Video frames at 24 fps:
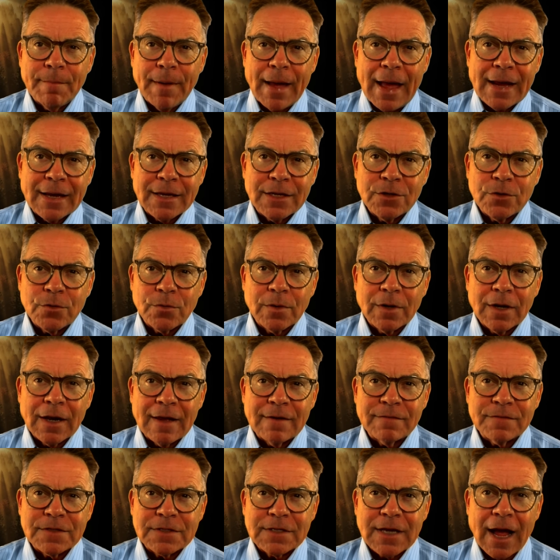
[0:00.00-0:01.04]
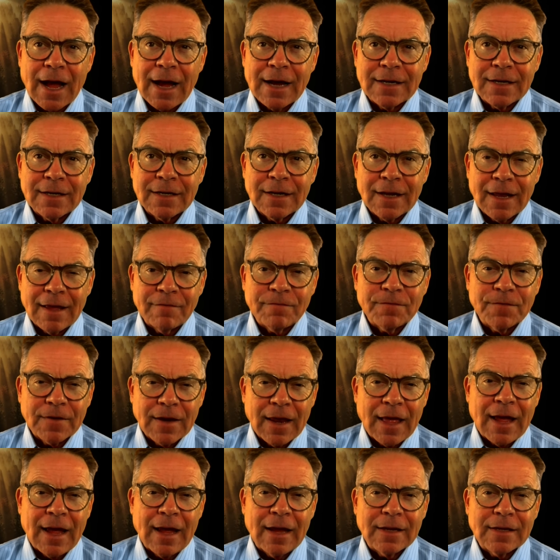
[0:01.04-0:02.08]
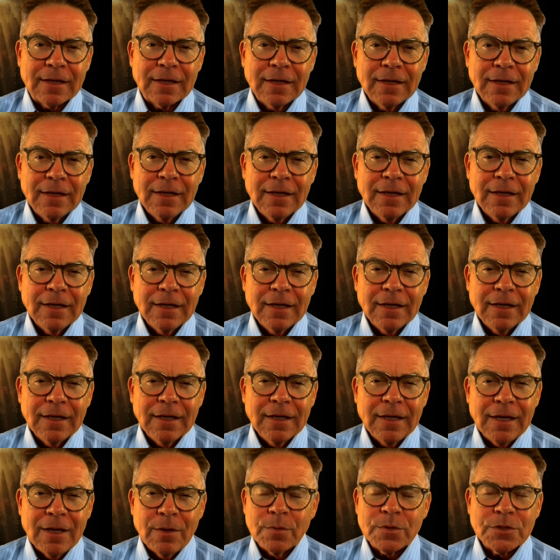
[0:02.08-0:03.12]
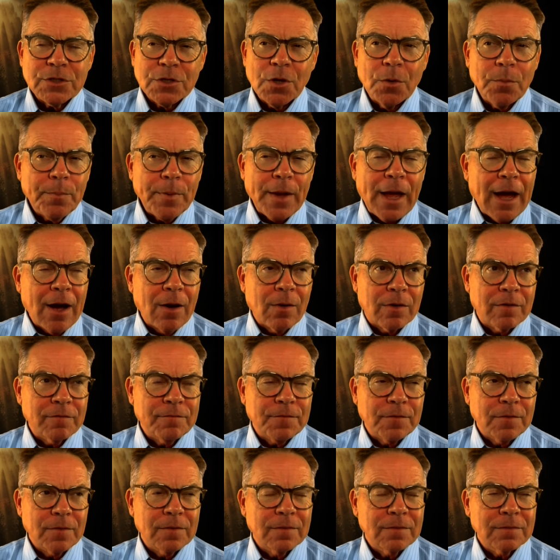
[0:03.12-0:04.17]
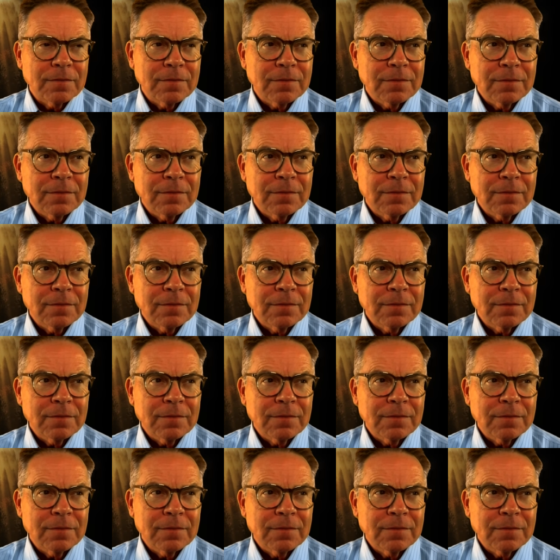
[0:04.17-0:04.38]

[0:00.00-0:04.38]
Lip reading: back into her left side and left leg. It was so powerful.